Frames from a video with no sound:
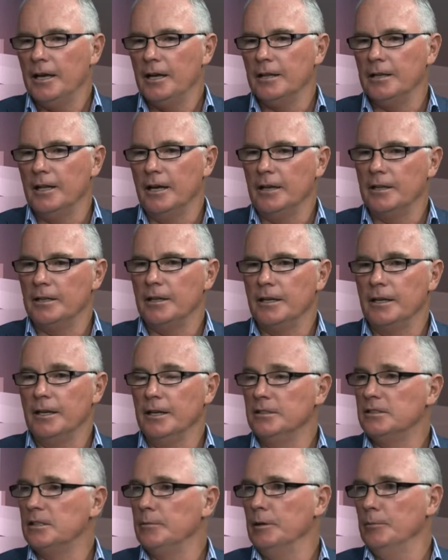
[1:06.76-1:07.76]
there
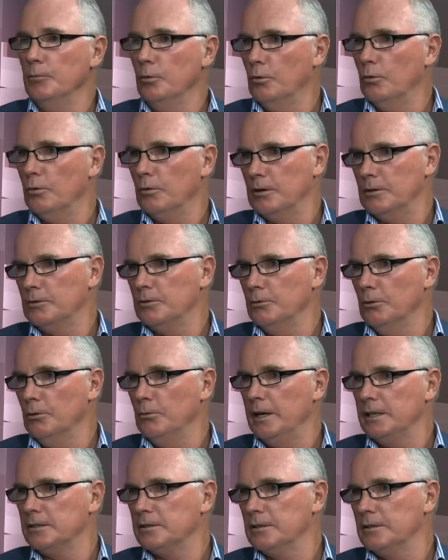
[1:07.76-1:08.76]
needs to be more to
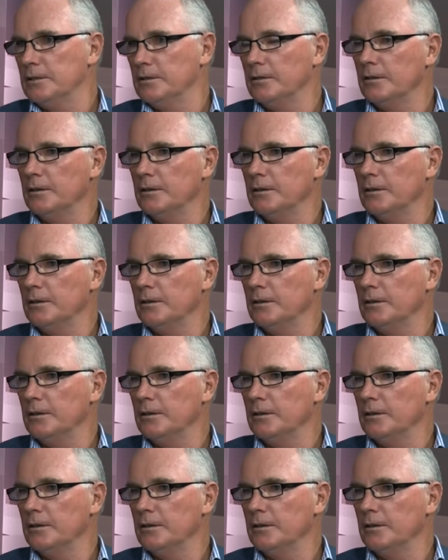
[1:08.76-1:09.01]
arrest